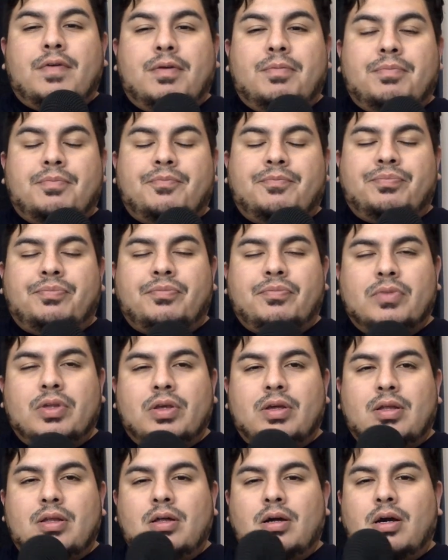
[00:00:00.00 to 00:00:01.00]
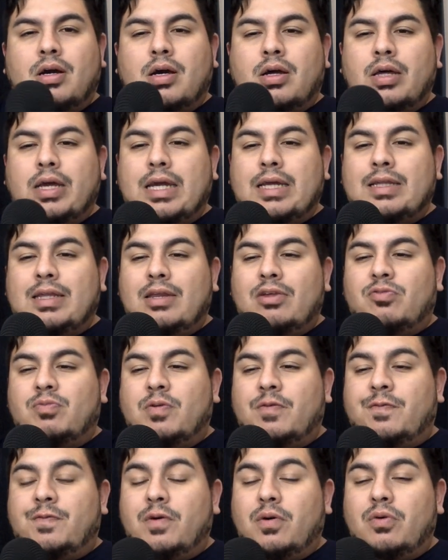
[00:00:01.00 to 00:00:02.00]
event, Anthony
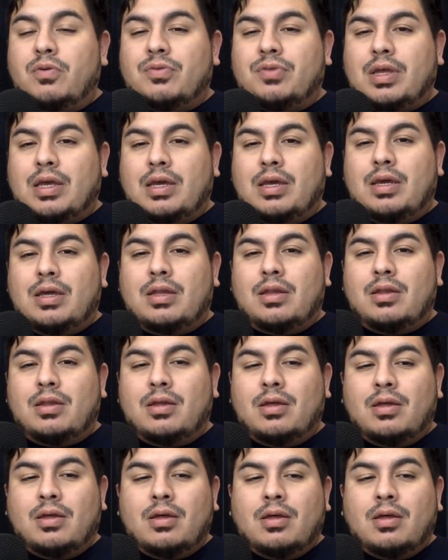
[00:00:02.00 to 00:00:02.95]
Smith fills in,